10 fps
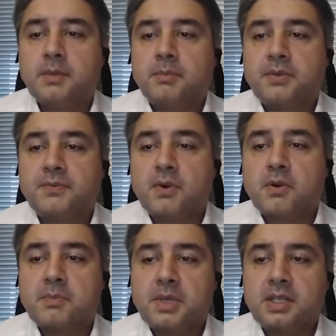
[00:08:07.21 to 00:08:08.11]

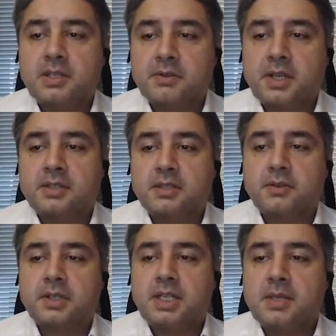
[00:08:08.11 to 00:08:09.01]
before being granted
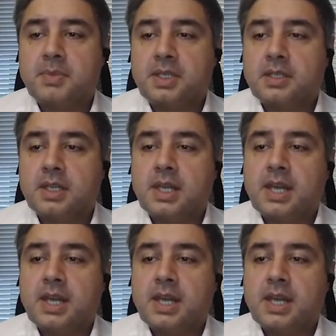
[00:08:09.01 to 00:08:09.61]
or keeping